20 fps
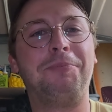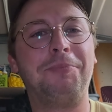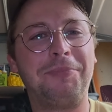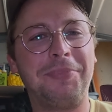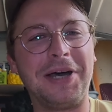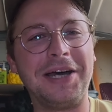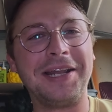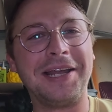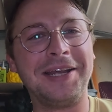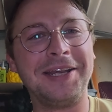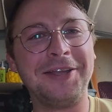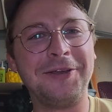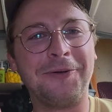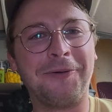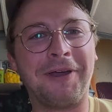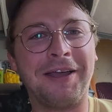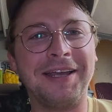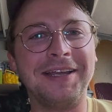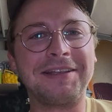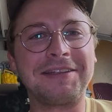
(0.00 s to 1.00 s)
But
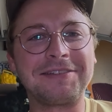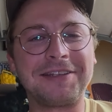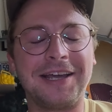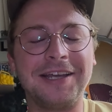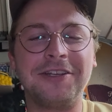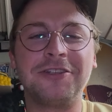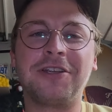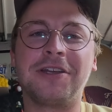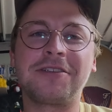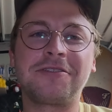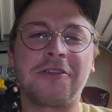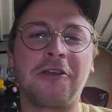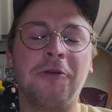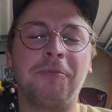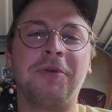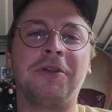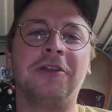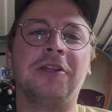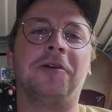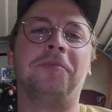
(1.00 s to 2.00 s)
anyways, I just
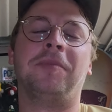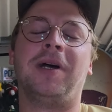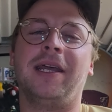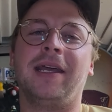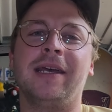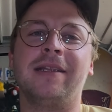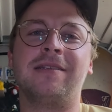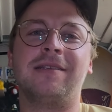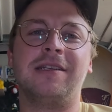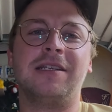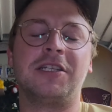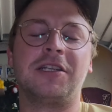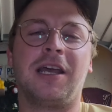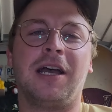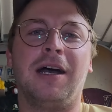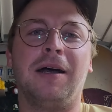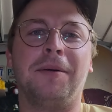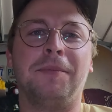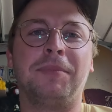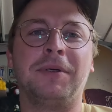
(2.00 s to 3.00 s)
opened up my Etsy
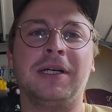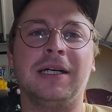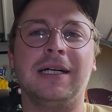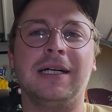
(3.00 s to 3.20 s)
shop